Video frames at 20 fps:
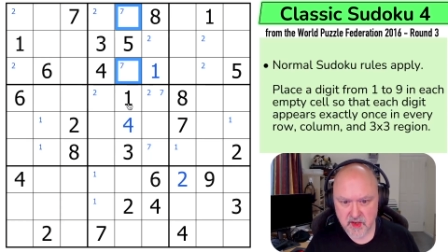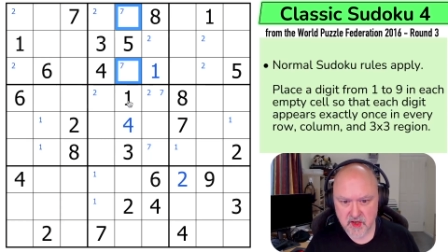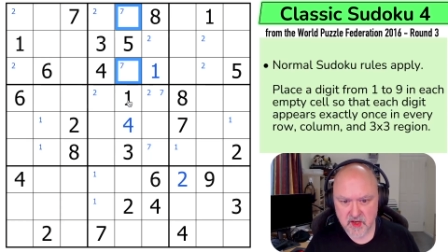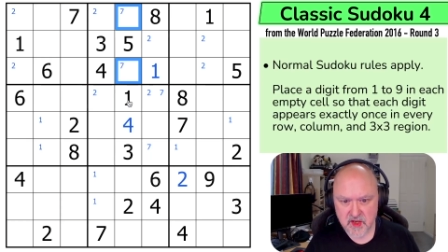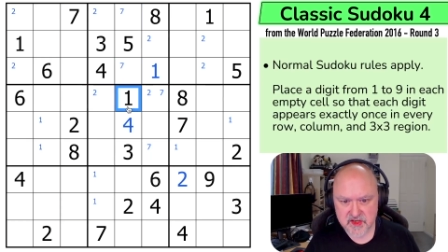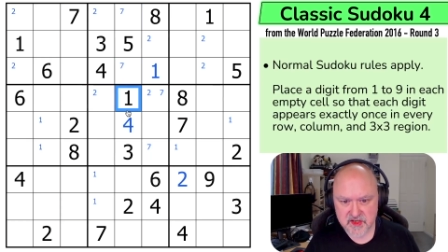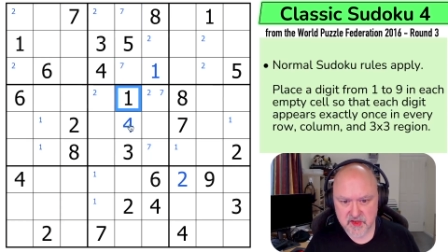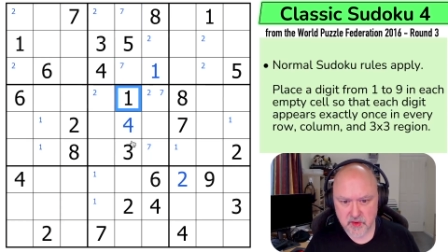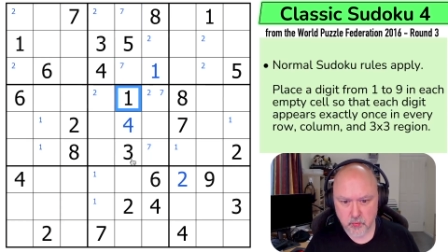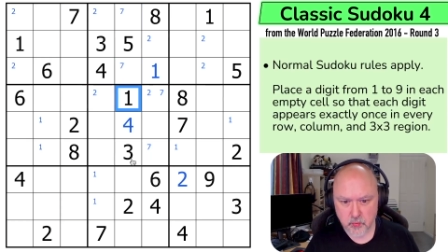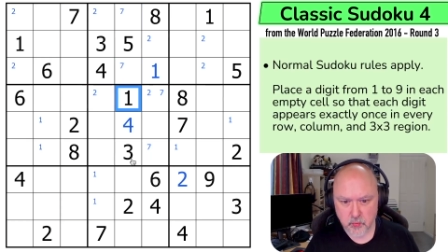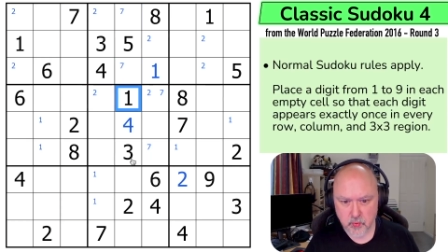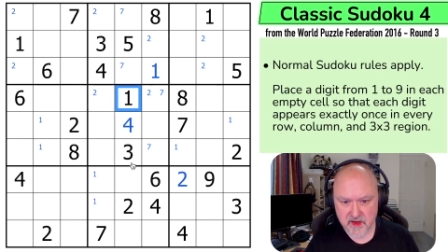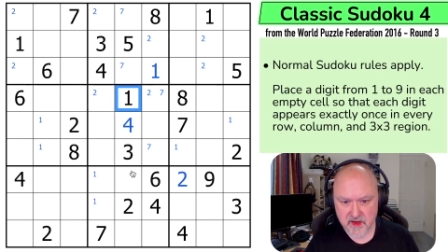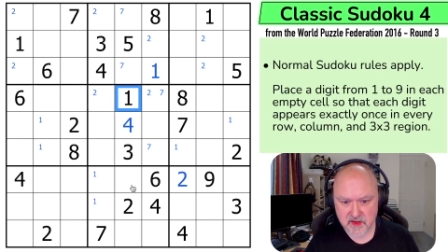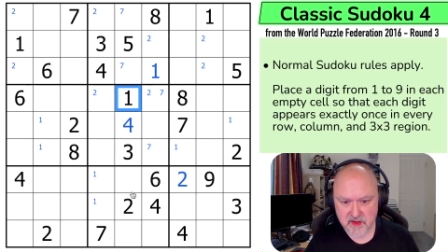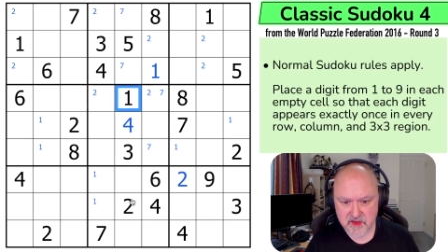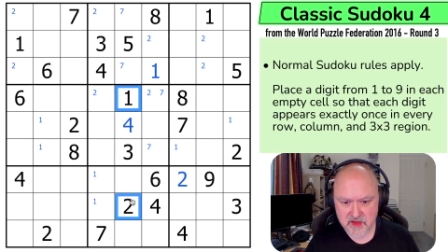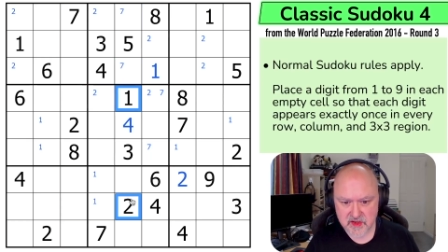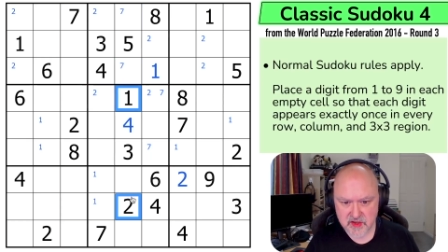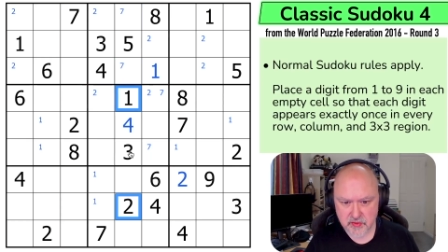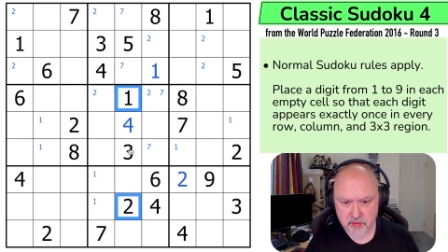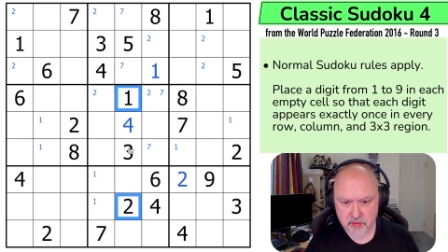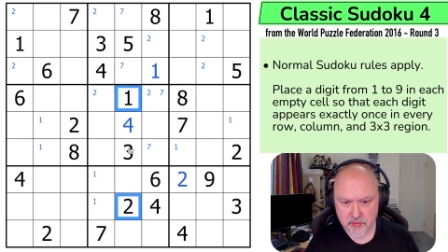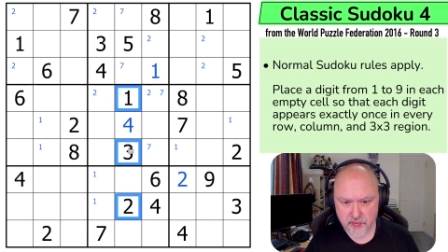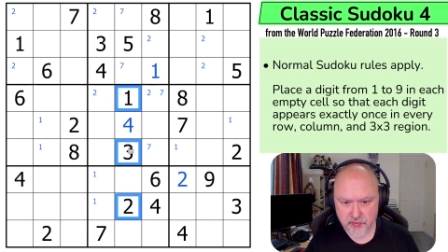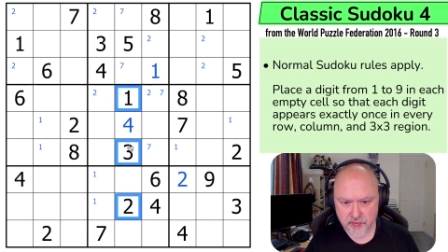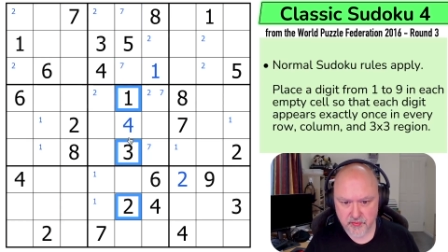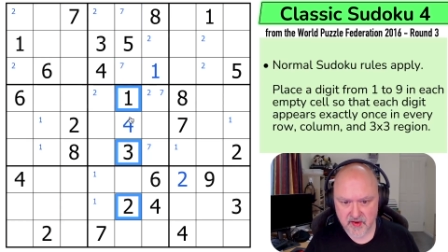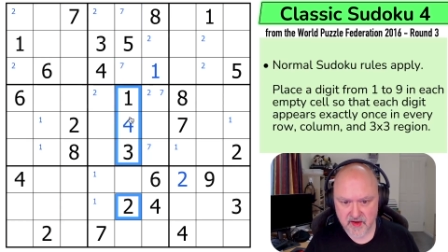So one, two,
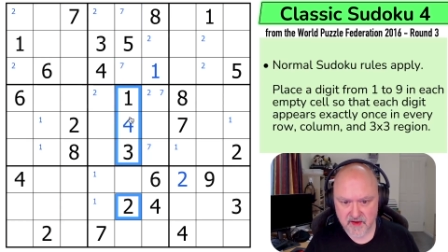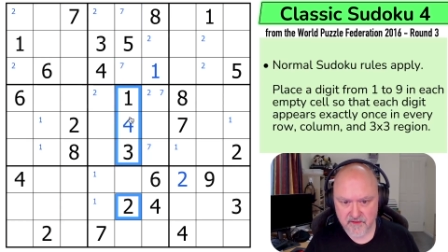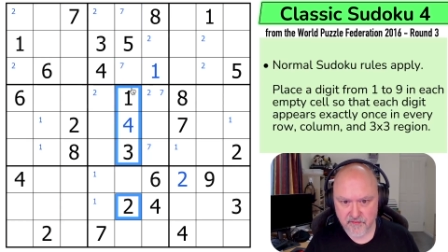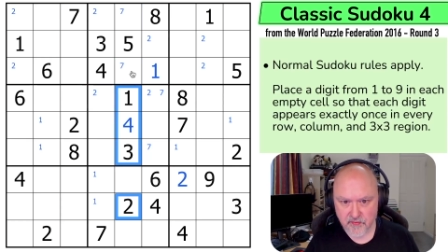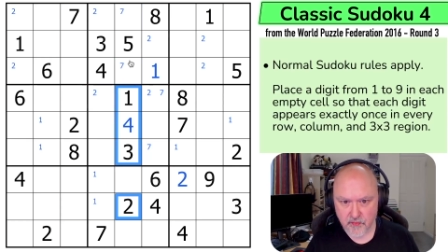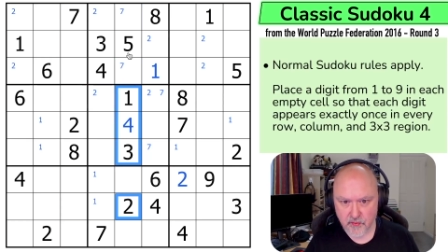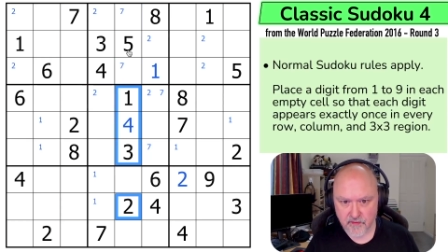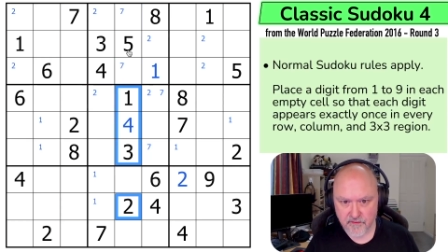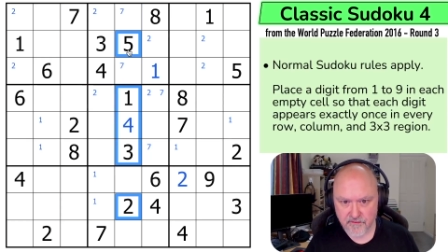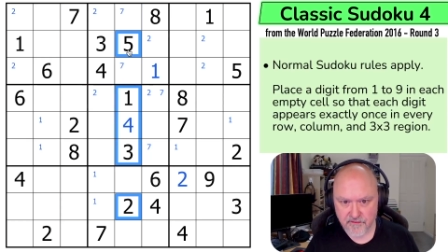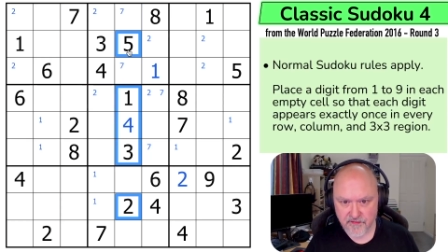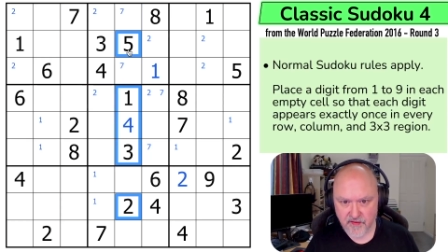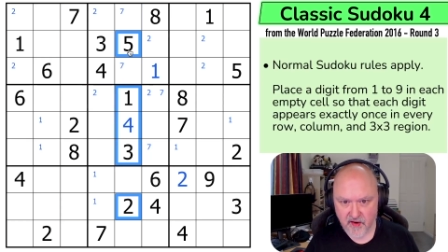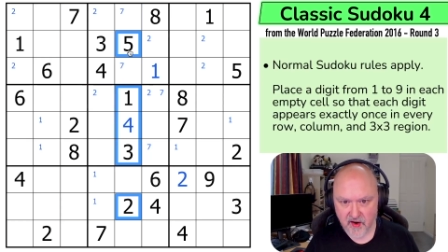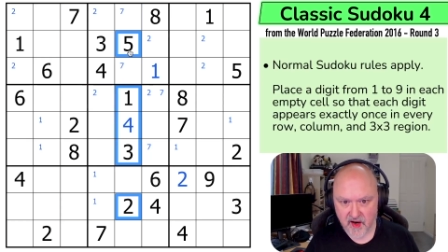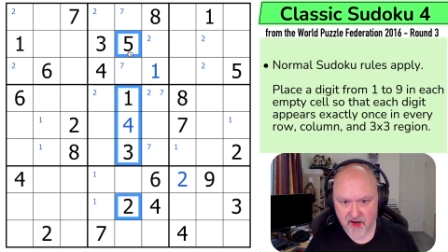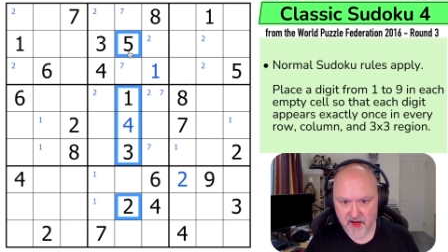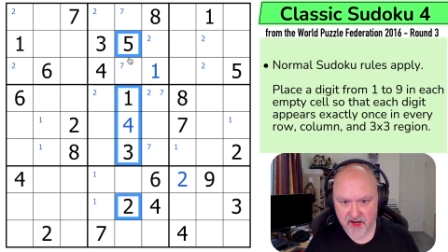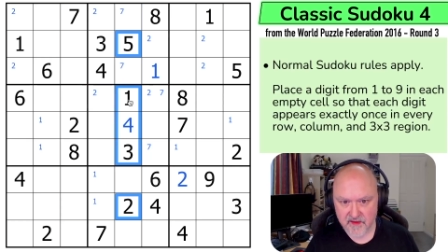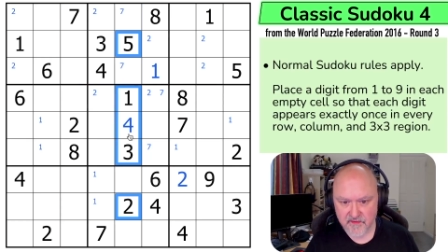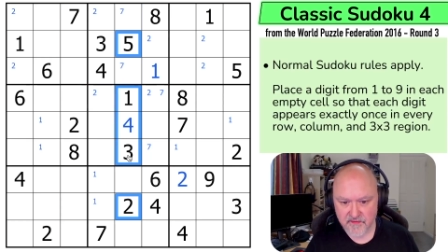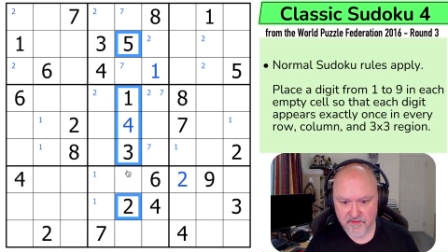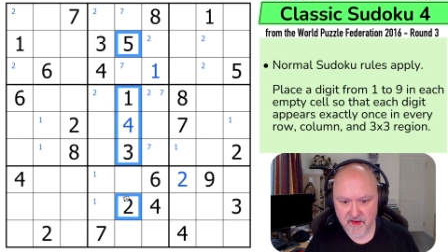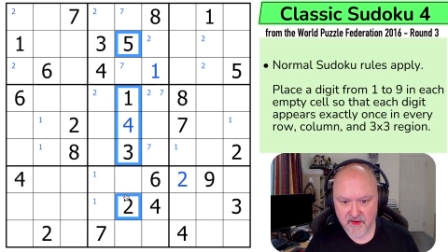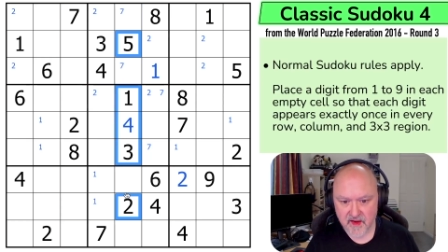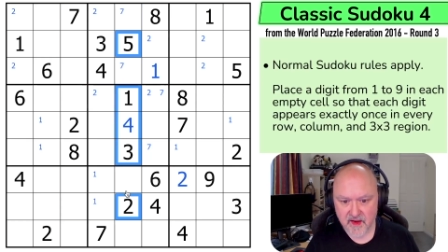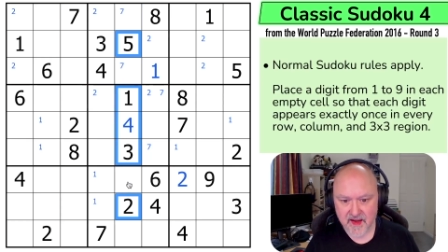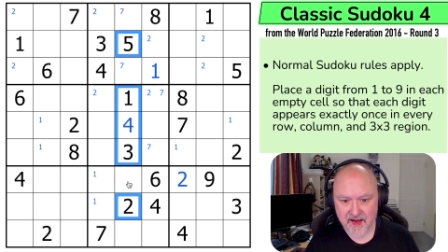three, four, five, eight four, five.